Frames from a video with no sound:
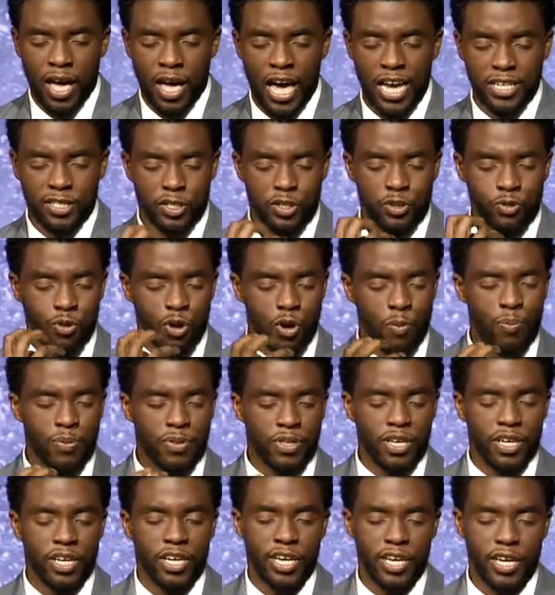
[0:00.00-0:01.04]
I ask that you
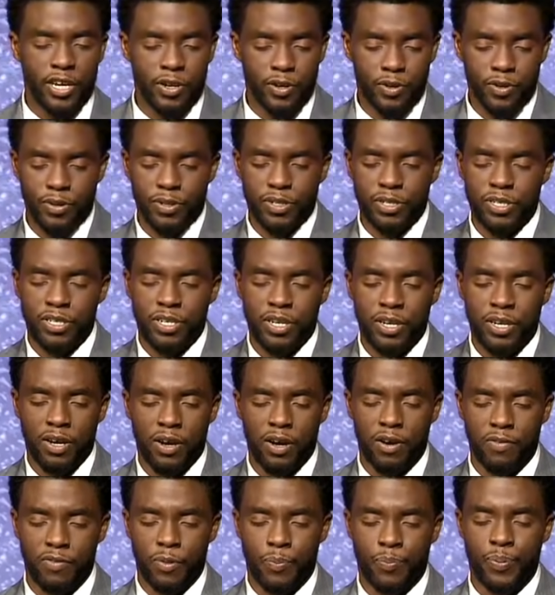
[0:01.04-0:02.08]
open the ears
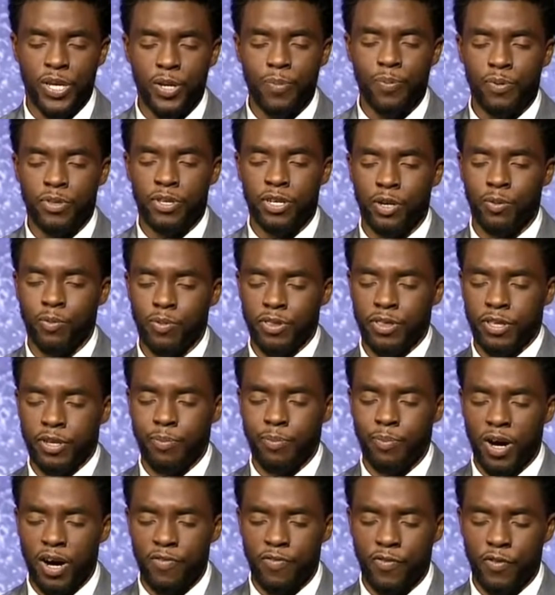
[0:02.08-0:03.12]
of the people that are
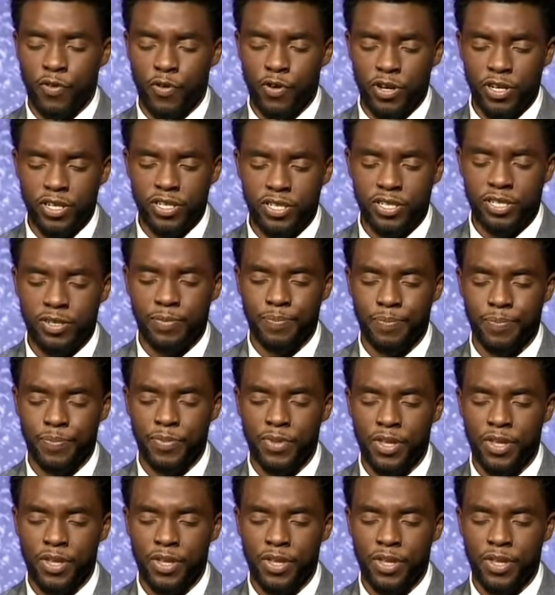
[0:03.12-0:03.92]
within my voice